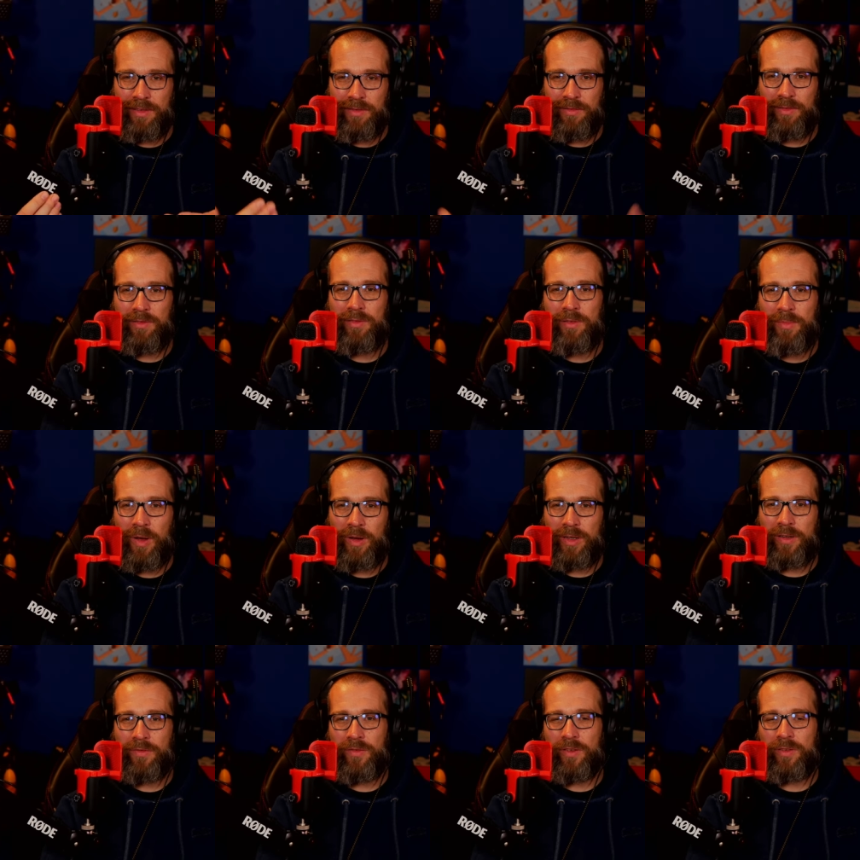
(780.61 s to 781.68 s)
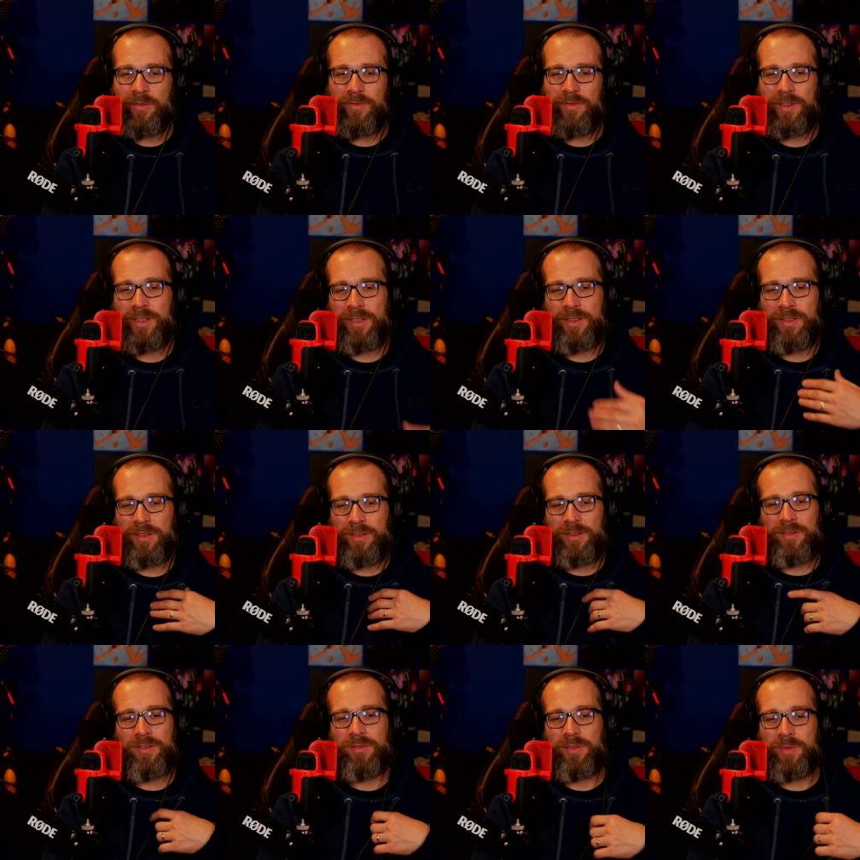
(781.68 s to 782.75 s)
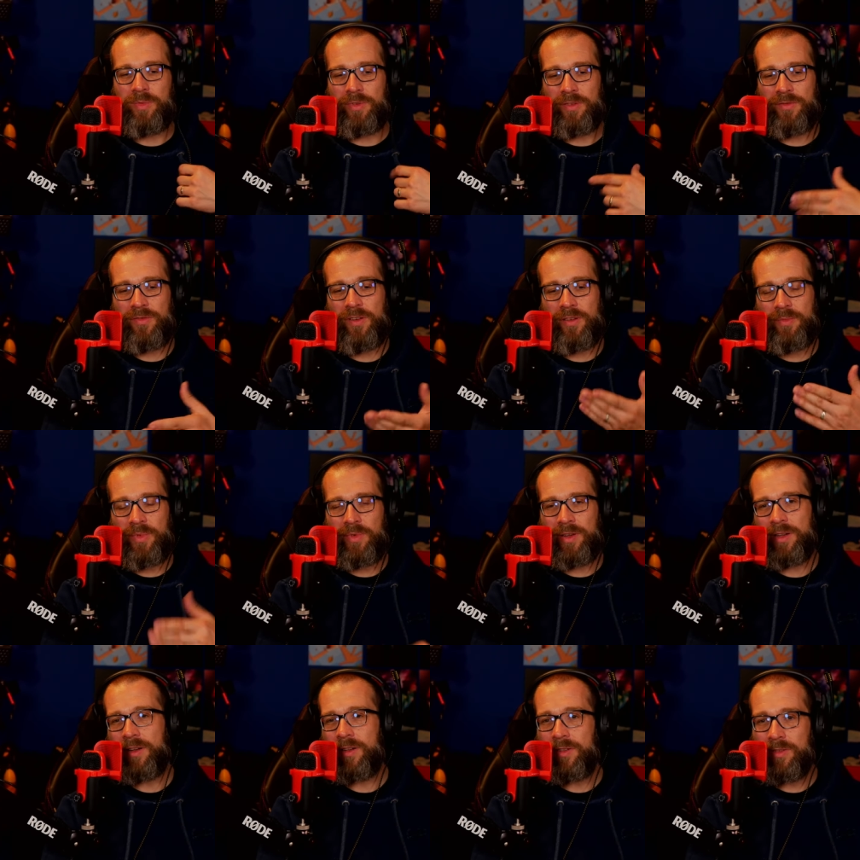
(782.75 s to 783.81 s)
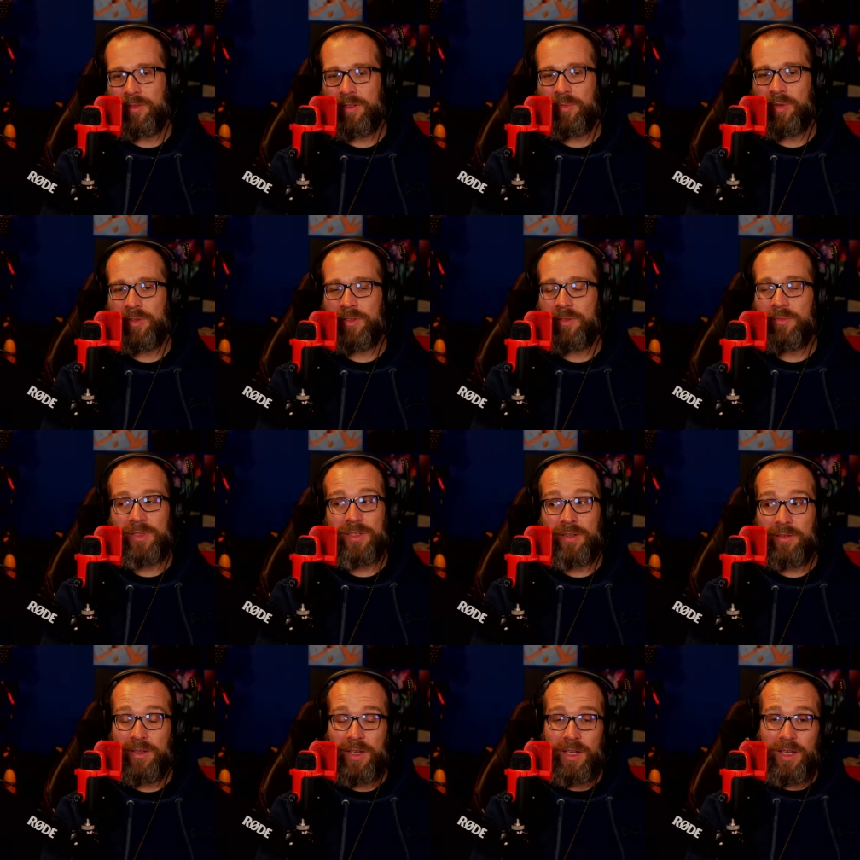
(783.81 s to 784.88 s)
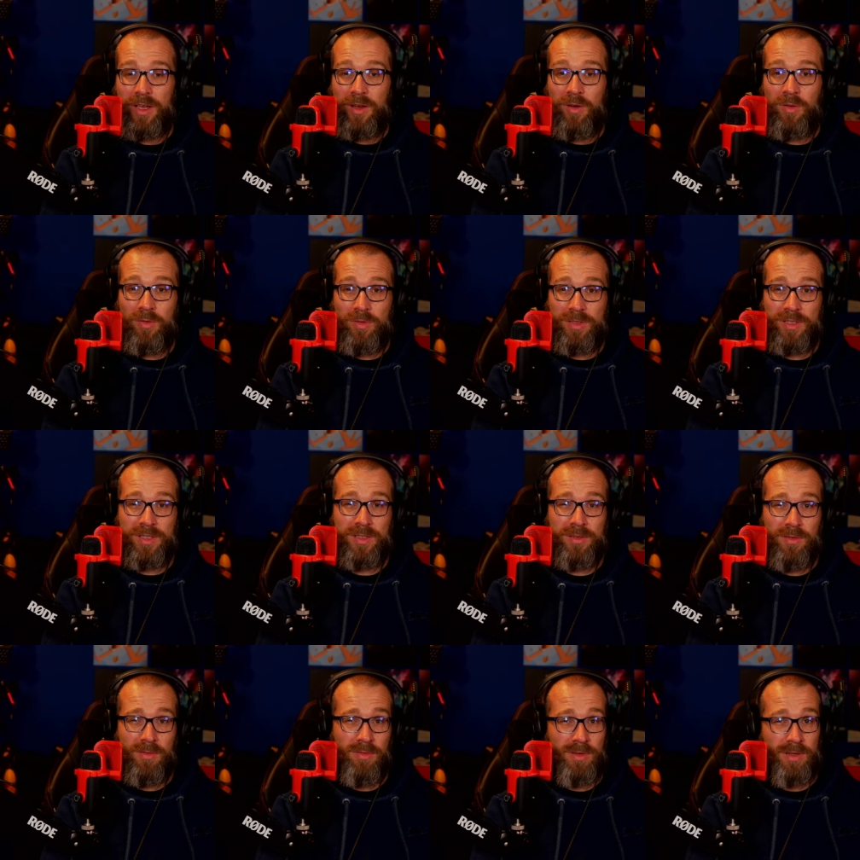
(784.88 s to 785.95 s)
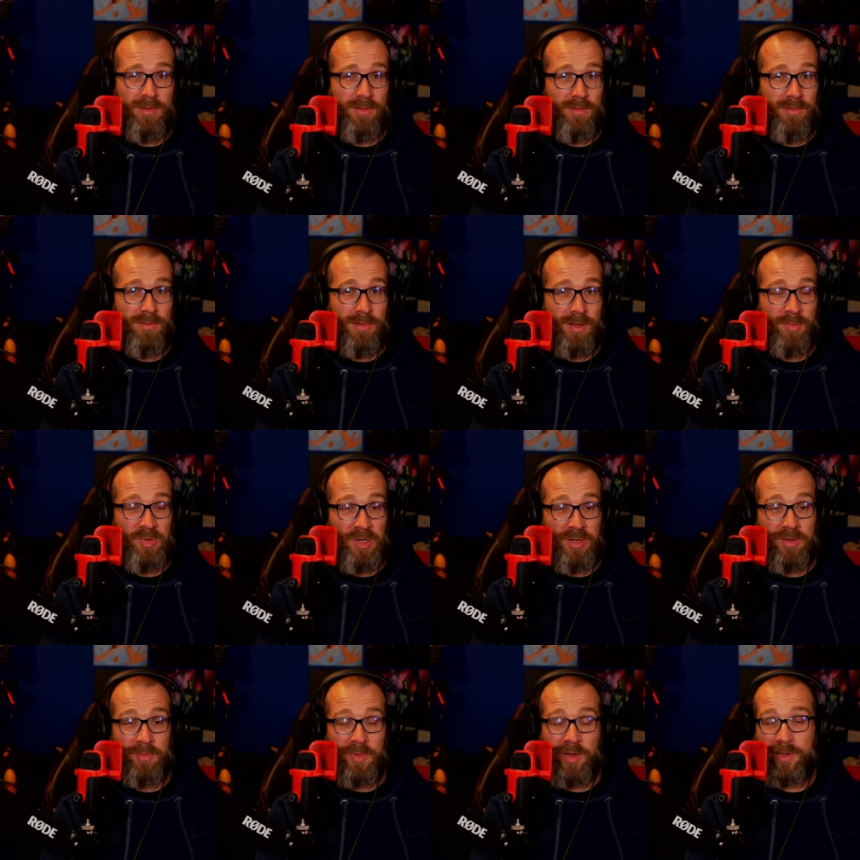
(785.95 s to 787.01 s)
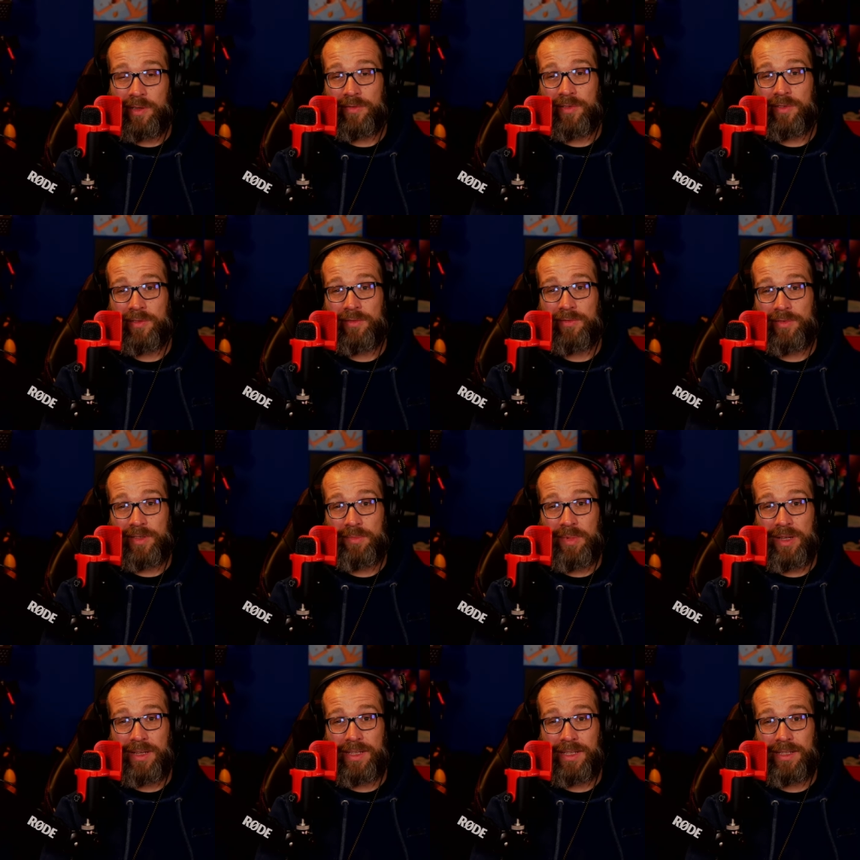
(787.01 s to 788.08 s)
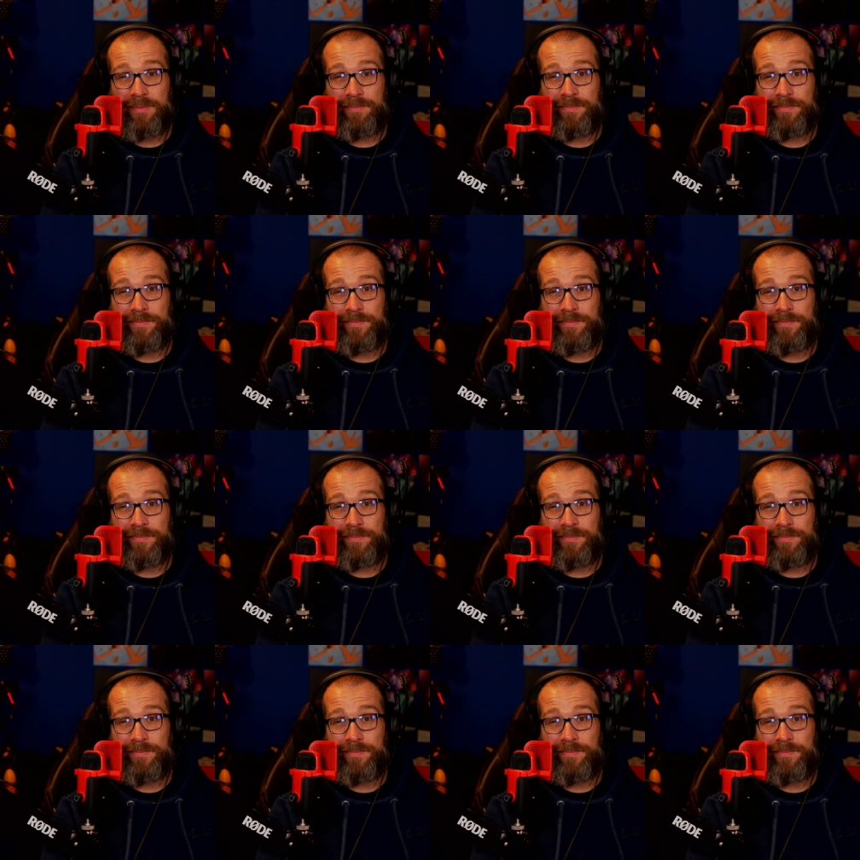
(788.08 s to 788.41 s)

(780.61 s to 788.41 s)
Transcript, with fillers: through the microphone via the 3.5mm connection on the bottom. So, all in, all in all, a pretty good microphone for the money.